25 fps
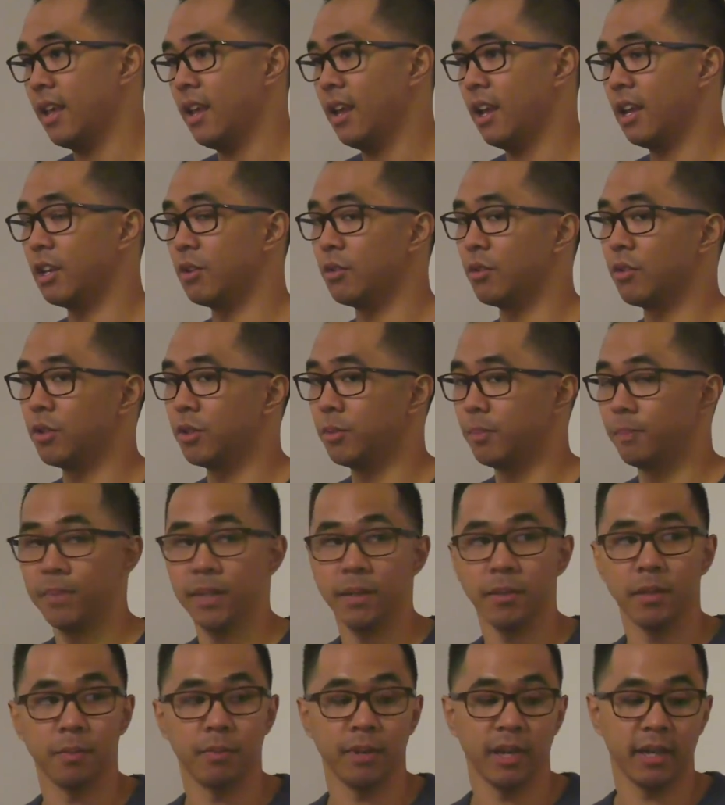And you won't
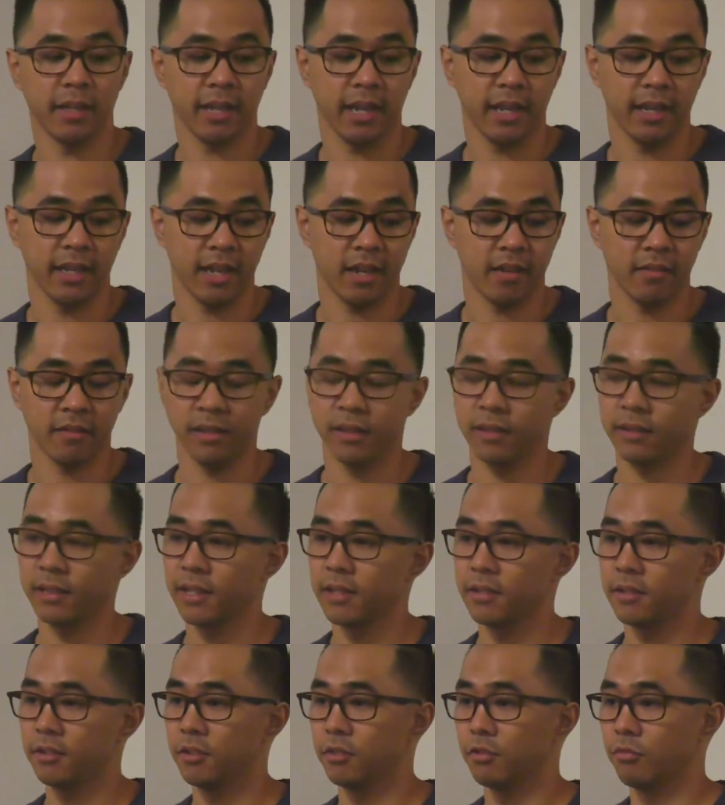be able to break that down
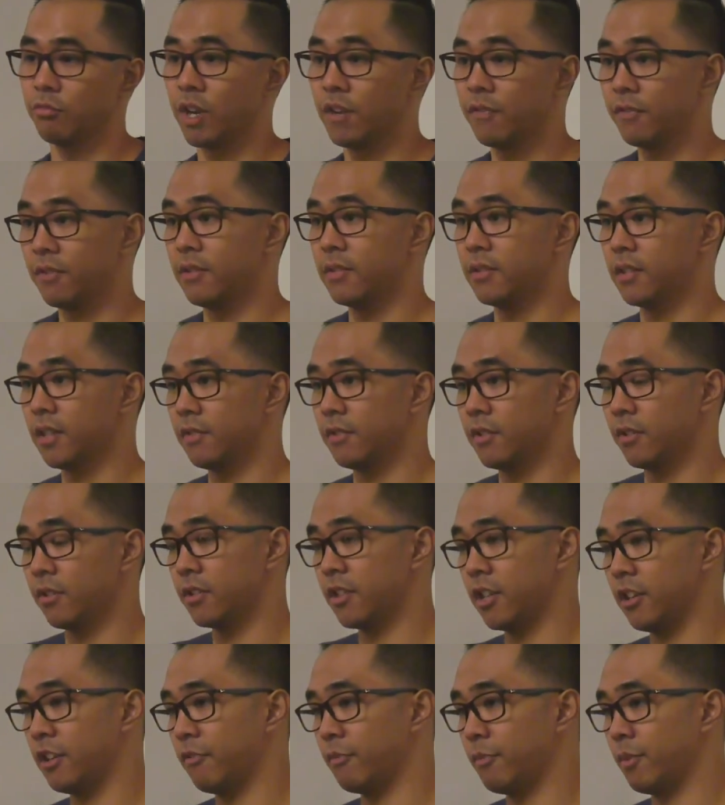unless you do reference of
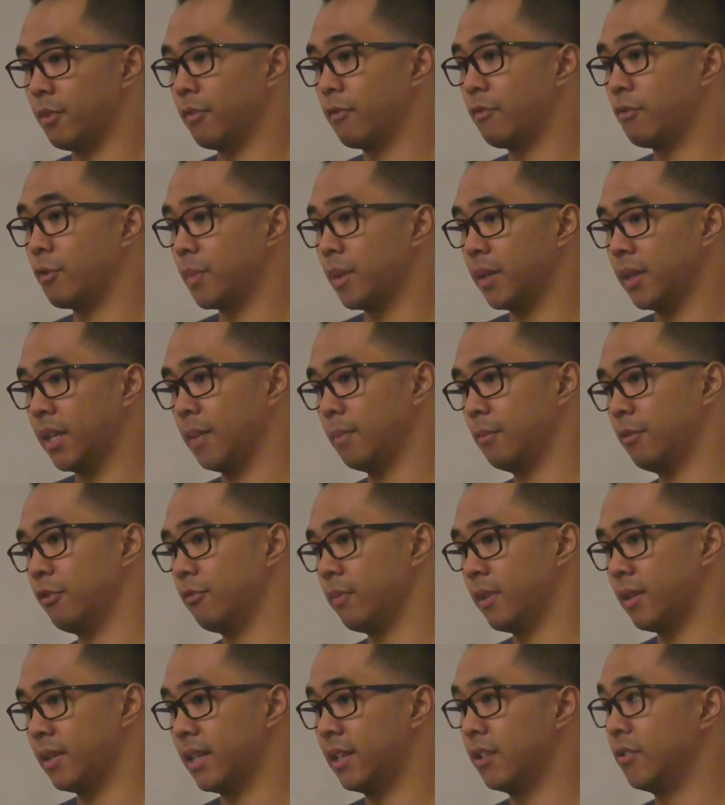yourself performing that
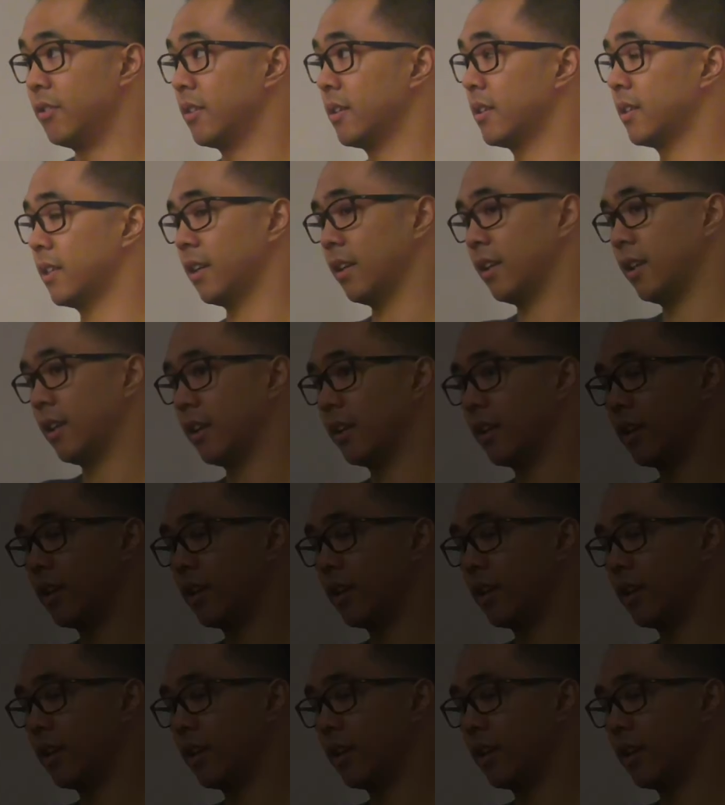movement that you can study.